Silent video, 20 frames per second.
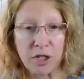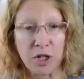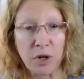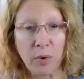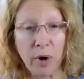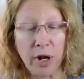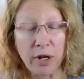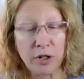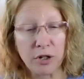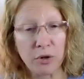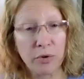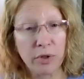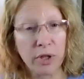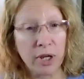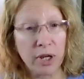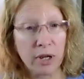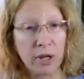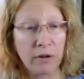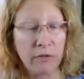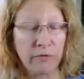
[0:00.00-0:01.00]
So I do
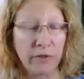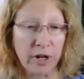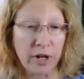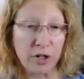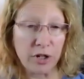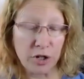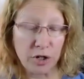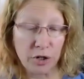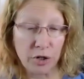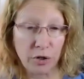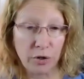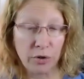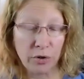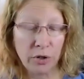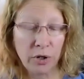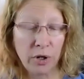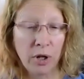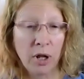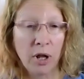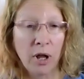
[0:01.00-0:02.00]
the
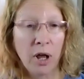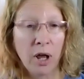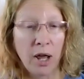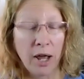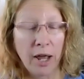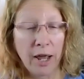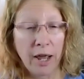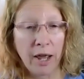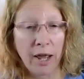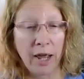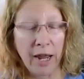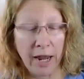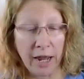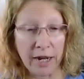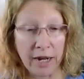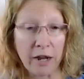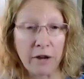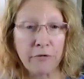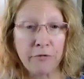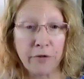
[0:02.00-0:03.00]
conventional
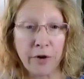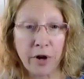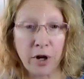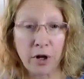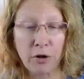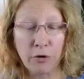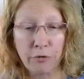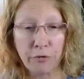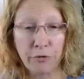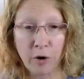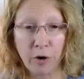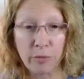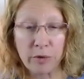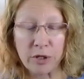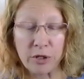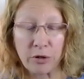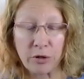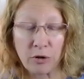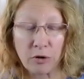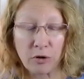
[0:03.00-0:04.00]
antifungal
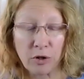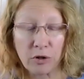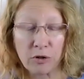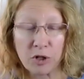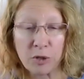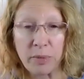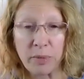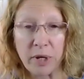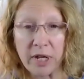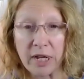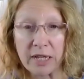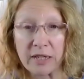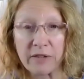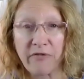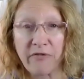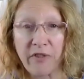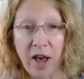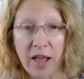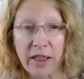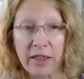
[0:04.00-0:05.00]
pharmaceuticals
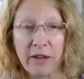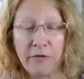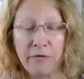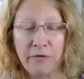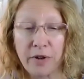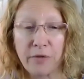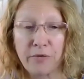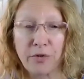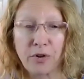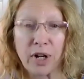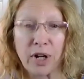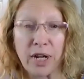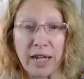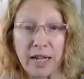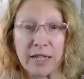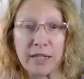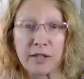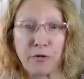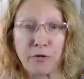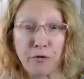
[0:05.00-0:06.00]
because valley fever
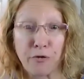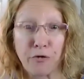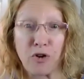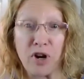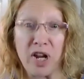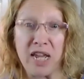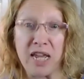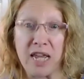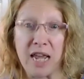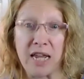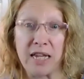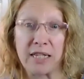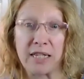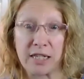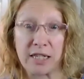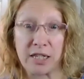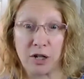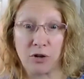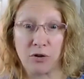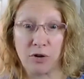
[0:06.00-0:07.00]
is freaking
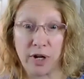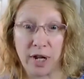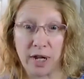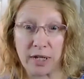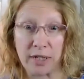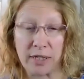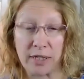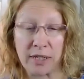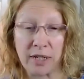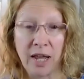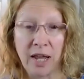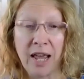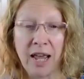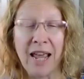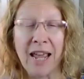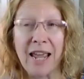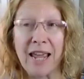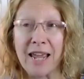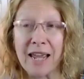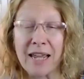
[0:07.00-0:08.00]
serious.
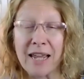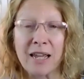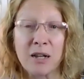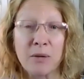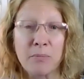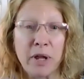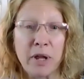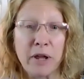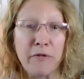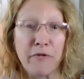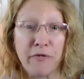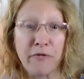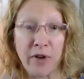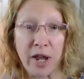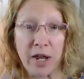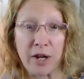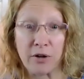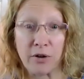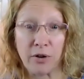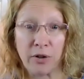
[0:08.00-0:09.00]
It can be
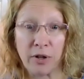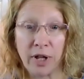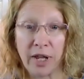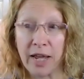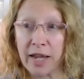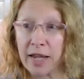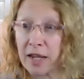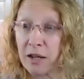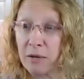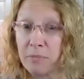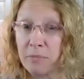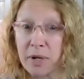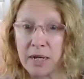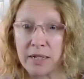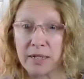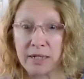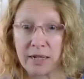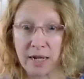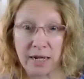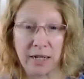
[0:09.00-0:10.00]
fatal. It can
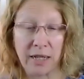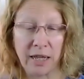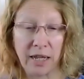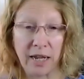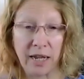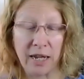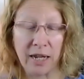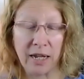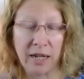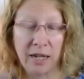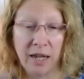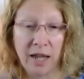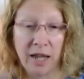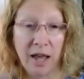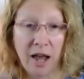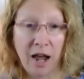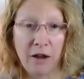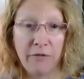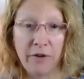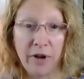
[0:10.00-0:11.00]
be deadly.
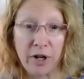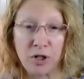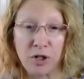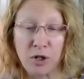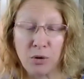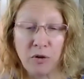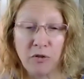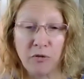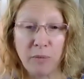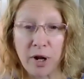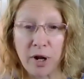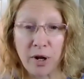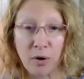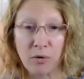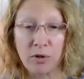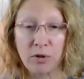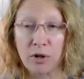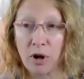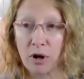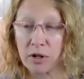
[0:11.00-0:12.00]
I've had 2 of my
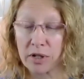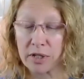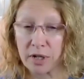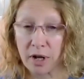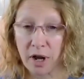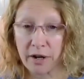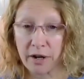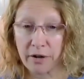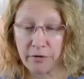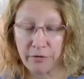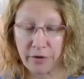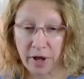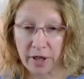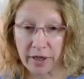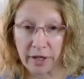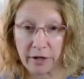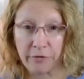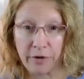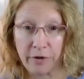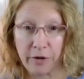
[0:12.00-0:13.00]
own dogs die of
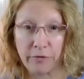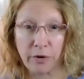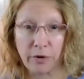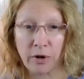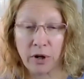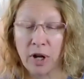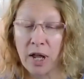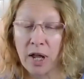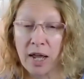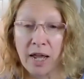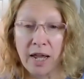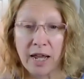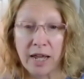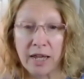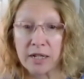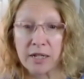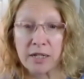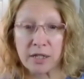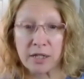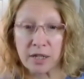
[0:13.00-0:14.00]
valley fever.
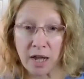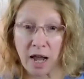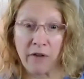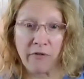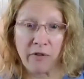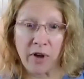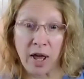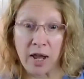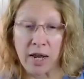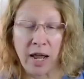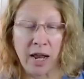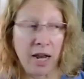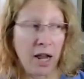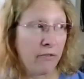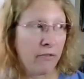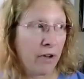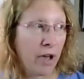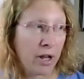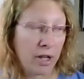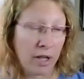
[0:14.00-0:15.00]
I've
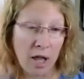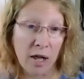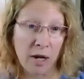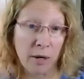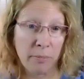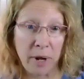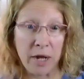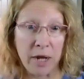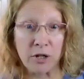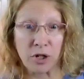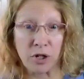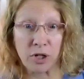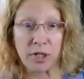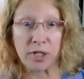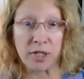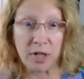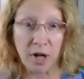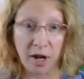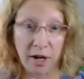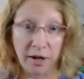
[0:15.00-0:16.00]
had a lot of
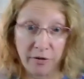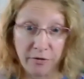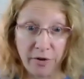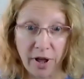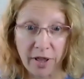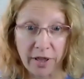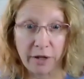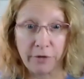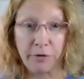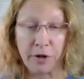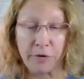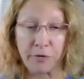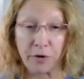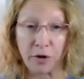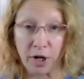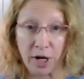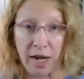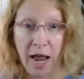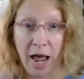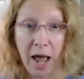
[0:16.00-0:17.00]
patients die of valley
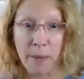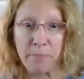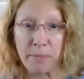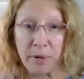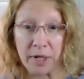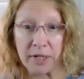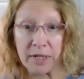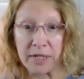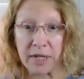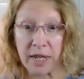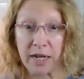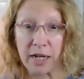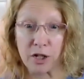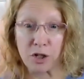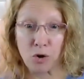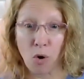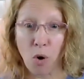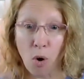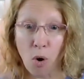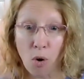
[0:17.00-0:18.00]
fever. It happens, and
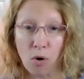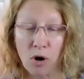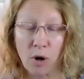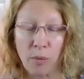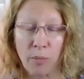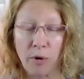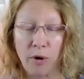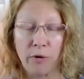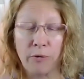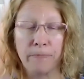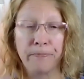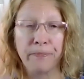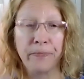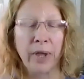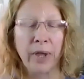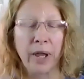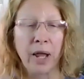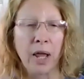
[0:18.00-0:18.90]
it's horrible.